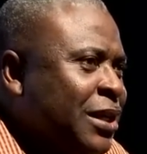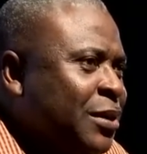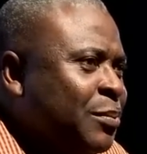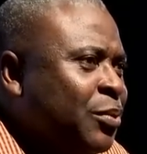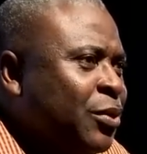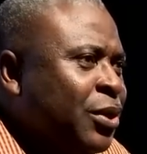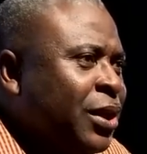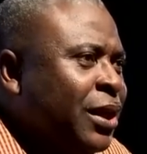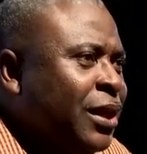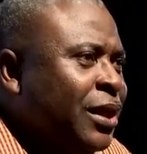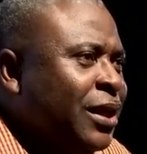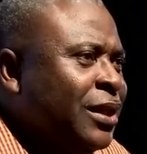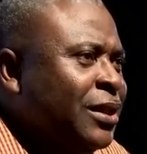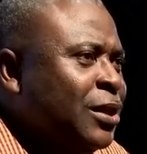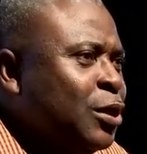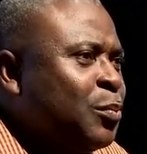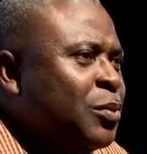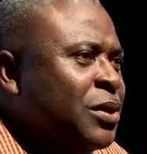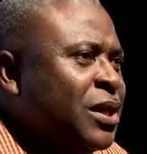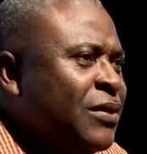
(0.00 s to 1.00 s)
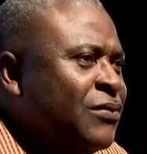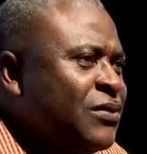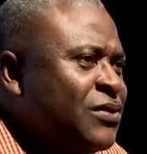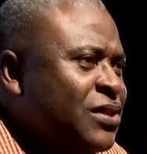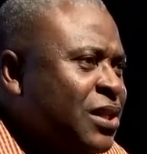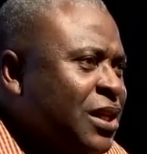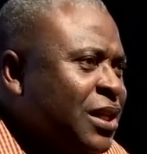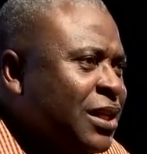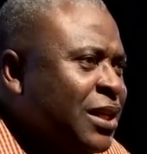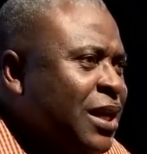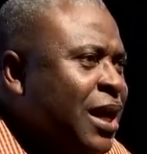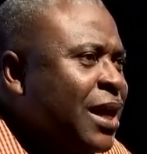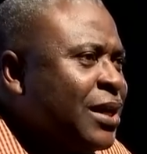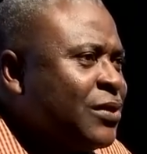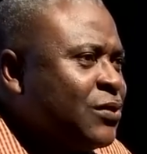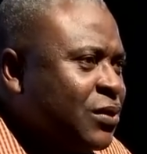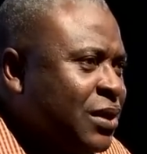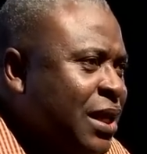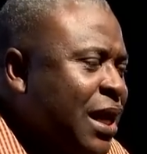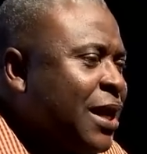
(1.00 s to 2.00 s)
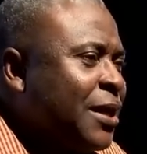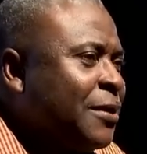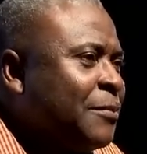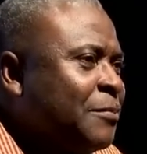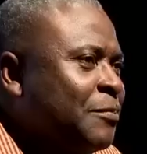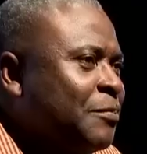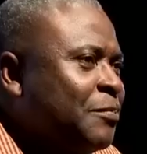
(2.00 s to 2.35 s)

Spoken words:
Adeboye in the Open Heavens Daily Guide today.